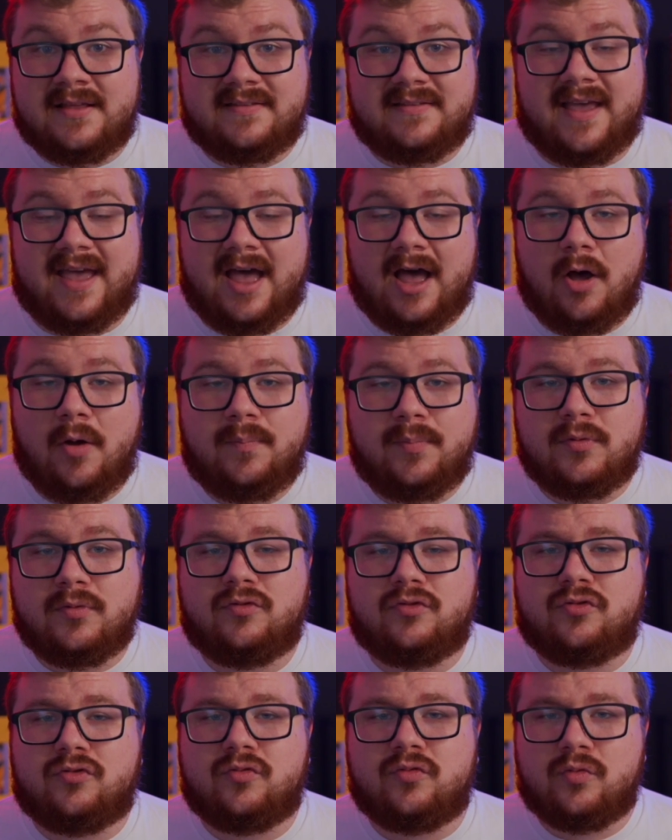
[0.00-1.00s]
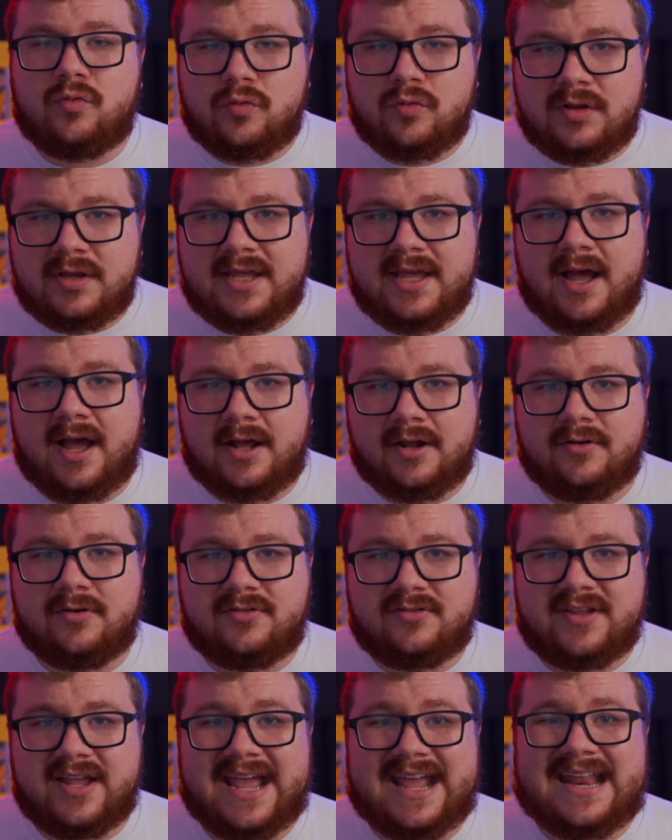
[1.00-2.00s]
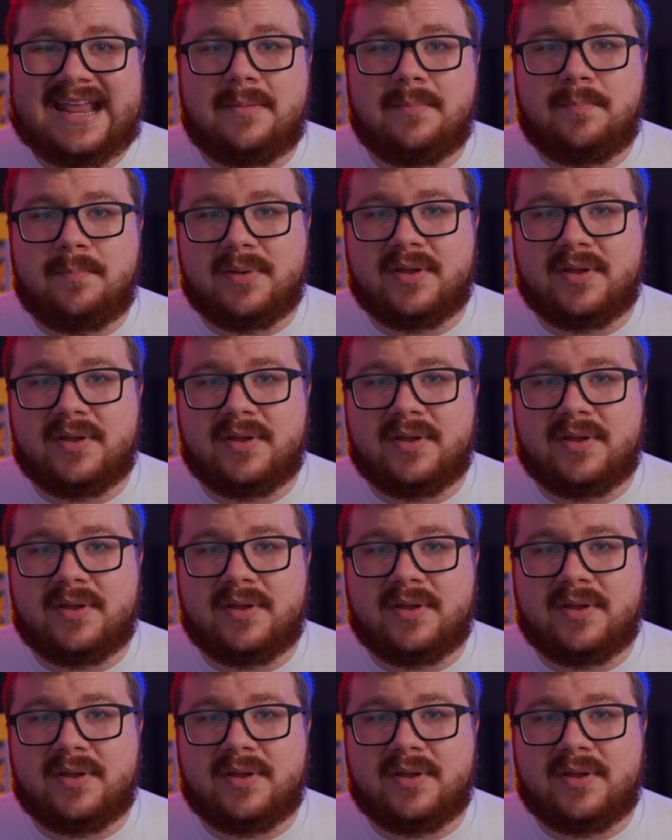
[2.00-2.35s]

to help you truly understand and